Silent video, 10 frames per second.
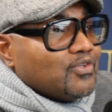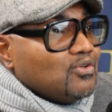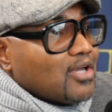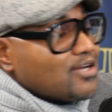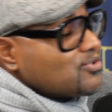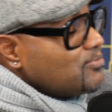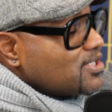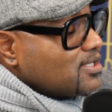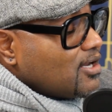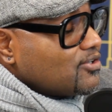you guys are
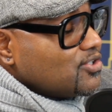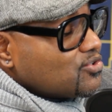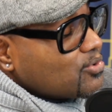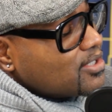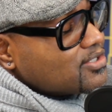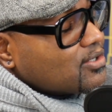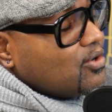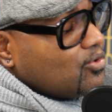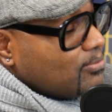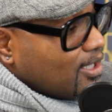missing out. Detroit is a
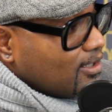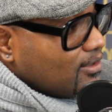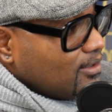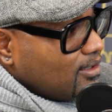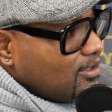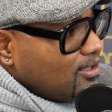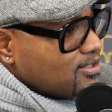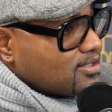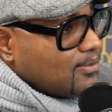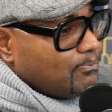gold mine.
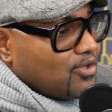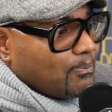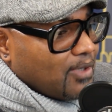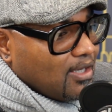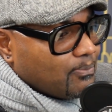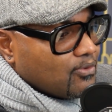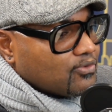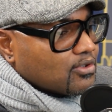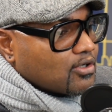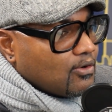It's the people,
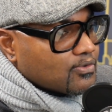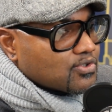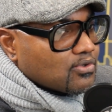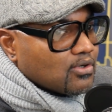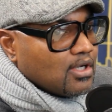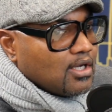the culture,